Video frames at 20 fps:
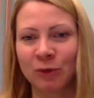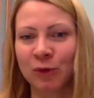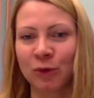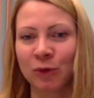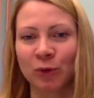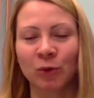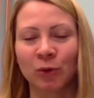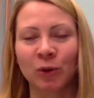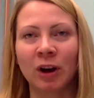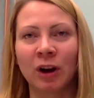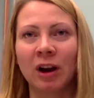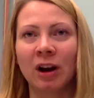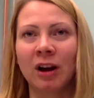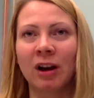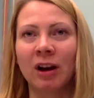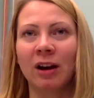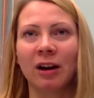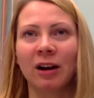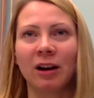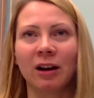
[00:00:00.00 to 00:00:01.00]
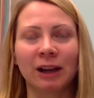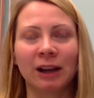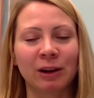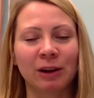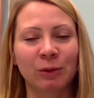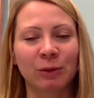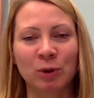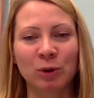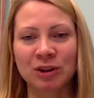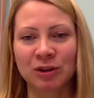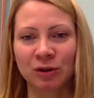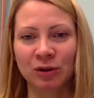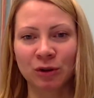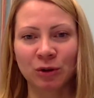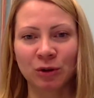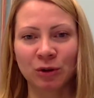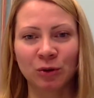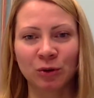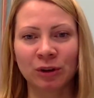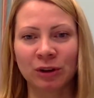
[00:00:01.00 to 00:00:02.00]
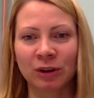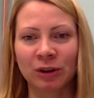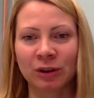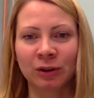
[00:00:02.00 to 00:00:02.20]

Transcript: through like Western Union